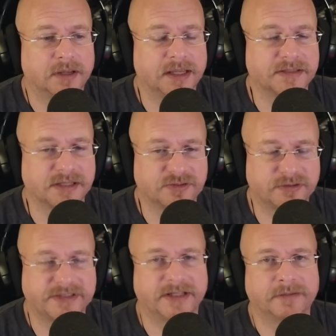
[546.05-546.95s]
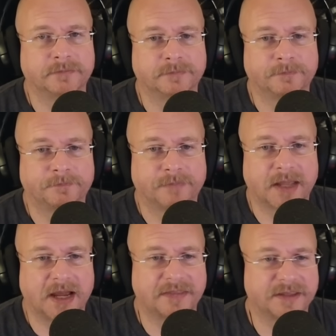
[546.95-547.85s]
It's interesting.
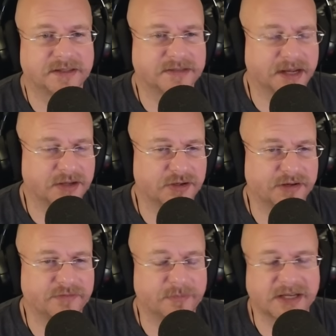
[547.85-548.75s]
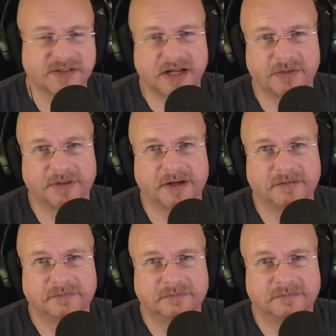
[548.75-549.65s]
I think it's getting good information out there.